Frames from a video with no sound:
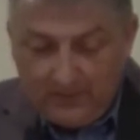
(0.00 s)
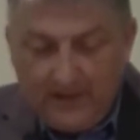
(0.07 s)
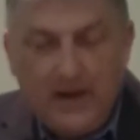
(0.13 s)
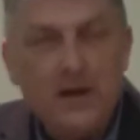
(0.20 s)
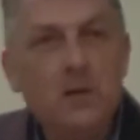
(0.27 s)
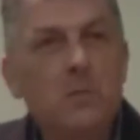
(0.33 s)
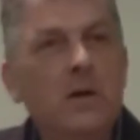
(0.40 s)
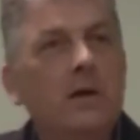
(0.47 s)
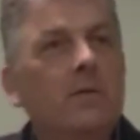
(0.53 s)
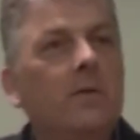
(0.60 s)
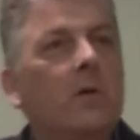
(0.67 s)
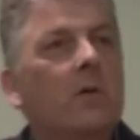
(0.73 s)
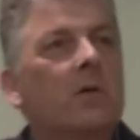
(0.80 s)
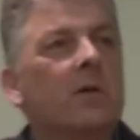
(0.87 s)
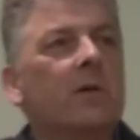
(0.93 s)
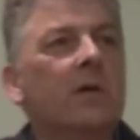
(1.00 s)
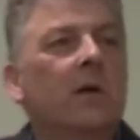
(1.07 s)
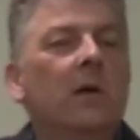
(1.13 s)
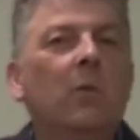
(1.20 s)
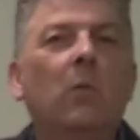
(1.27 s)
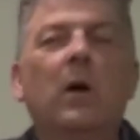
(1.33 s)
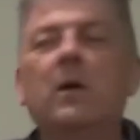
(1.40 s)
The enemy of God,
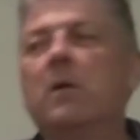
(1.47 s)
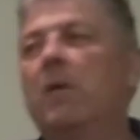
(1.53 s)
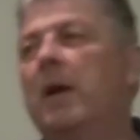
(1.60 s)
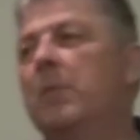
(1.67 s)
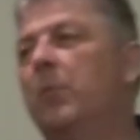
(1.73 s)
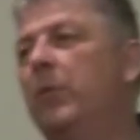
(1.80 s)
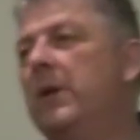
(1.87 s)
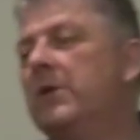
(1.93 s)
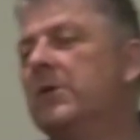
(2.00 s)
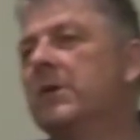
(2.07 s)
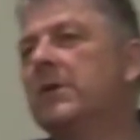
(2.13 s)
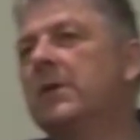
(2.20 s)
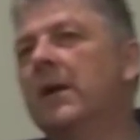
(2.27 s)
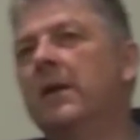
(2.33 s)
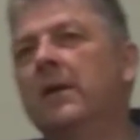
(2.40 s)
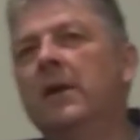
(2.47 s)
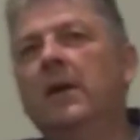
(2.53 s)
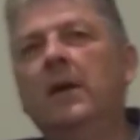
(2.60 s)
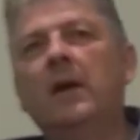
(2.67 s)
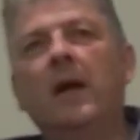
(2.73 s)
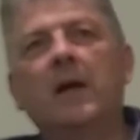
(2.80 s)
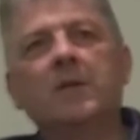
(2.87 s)
one great preacher said,
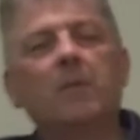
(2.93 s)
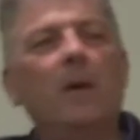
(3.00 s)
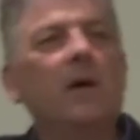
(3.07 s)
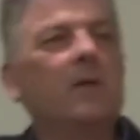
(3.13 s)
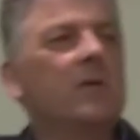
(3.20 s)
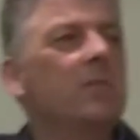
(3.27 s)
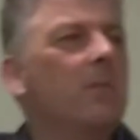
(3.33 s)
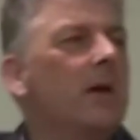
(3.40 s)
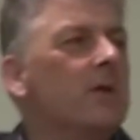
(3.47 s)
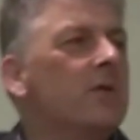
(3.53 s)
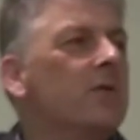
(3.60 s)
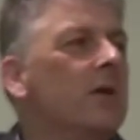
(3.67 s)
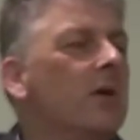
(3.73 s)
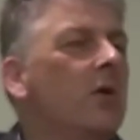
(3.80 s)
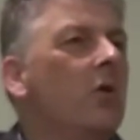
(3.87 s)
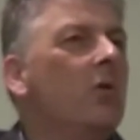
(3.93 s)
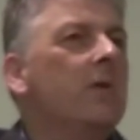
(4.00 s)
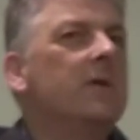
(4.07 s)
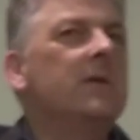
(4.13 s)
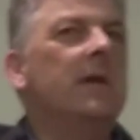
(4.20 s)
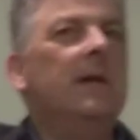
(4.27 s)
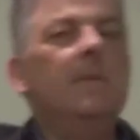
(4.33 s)
has about as much
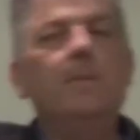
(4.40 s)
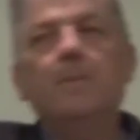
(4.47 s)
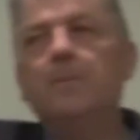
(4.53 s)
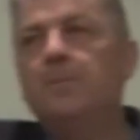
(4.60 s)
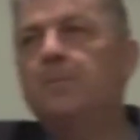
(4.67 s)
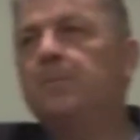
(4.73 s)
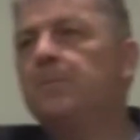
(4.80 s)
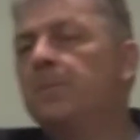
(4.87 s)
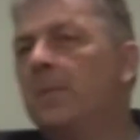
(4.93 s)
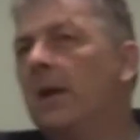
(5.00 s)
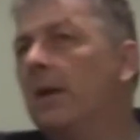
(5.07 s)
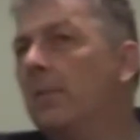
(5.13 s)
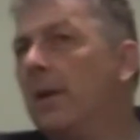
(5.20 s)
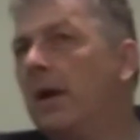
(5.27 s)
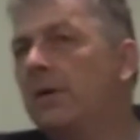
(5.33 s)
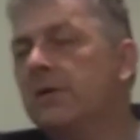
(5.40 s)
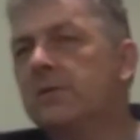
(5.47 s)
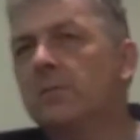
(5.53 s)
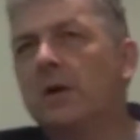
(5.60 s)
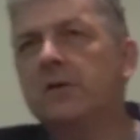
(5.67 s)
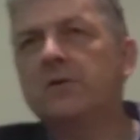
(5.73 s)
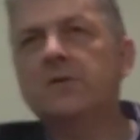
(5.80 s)
security and about
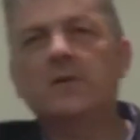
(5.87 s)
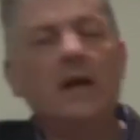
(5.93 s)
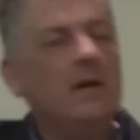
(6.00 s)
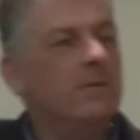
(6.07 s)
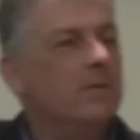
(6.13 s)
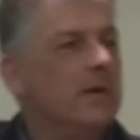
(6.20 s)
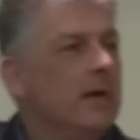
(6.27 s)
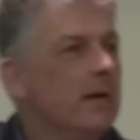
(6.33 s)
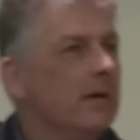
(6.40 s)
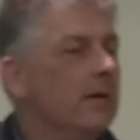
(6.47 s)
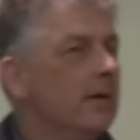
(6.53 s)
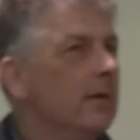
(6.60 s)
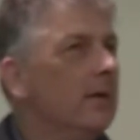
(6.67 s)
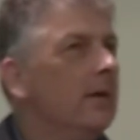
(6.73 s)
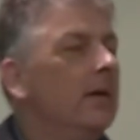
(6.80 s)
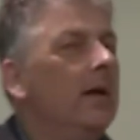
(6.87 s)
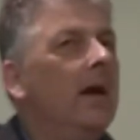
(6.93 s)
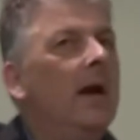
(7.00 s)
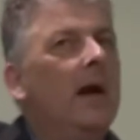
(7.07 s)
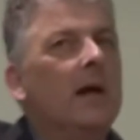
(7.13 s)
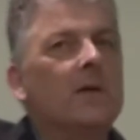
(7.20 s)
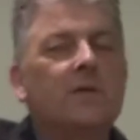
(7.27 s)
as much safety
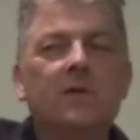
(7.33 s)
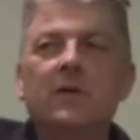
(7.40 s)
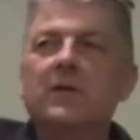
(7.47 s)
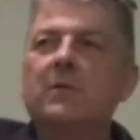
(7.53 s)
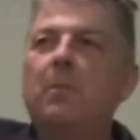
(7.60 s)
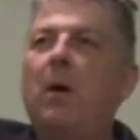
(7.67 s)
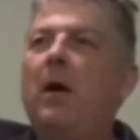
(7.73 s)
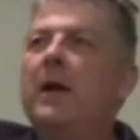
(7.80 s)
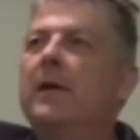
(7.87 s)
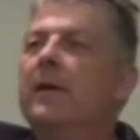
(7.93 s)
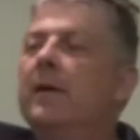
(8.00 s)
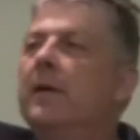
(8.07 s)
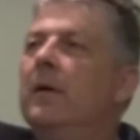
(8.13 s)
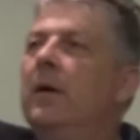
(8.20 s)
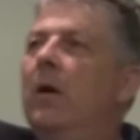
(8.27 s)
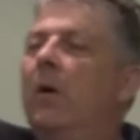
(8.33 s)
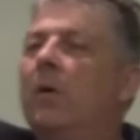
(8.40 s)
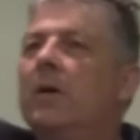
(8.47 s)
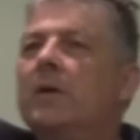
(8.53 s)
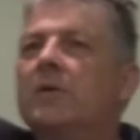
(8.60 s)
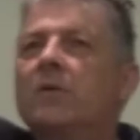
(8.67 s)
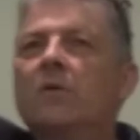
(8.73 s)
as the spider
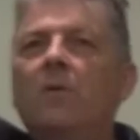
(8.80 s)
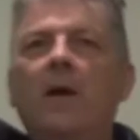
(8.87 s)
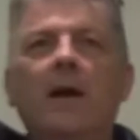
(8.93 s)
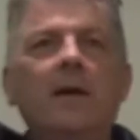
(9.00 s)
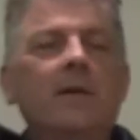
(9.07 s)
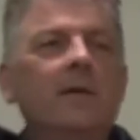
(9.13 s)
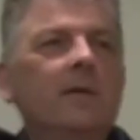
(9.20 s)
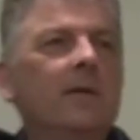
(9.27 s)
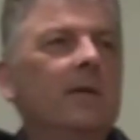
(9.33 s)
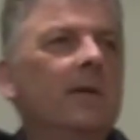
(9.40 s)
on its thread